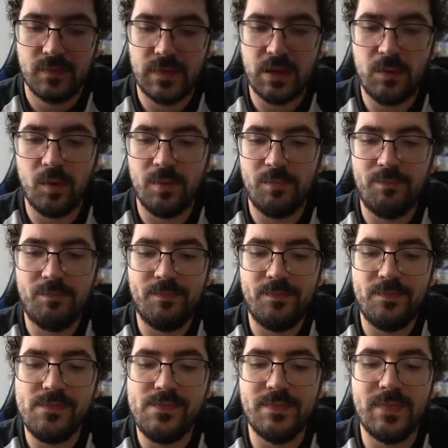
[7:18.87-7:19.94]
think we're,
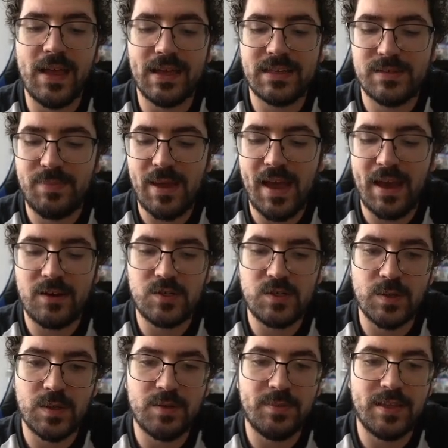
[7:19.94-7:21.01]
next pack or two,
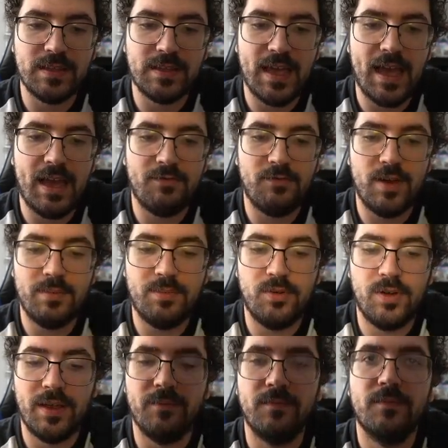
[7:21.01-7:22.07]
we're going to be at the halfway point.